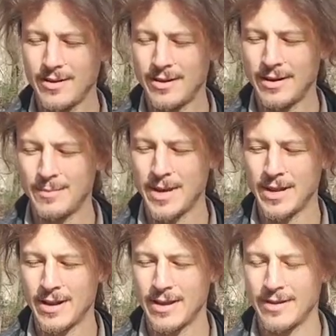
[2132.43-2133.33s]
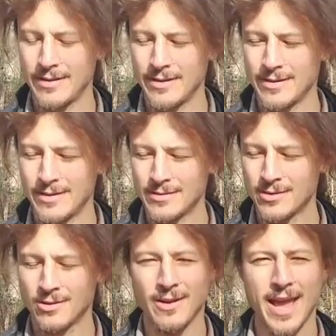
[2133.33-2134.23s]
and as
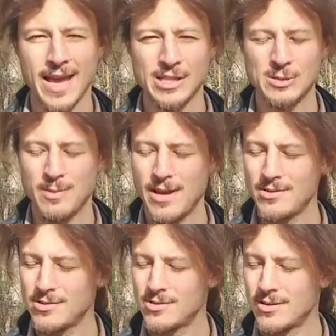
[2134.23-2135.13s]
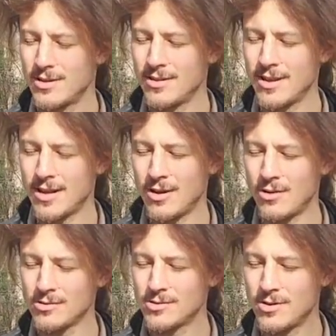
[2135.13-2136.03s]
a little hang space. And then I
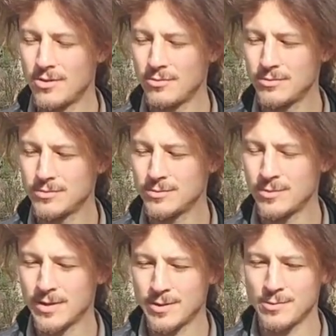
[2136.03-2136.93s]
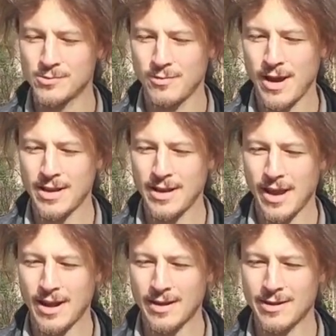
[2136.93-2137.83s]
also, when it was
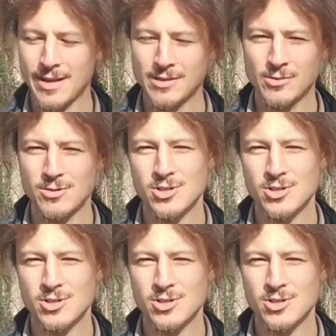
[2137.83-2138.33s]
raining and I could get to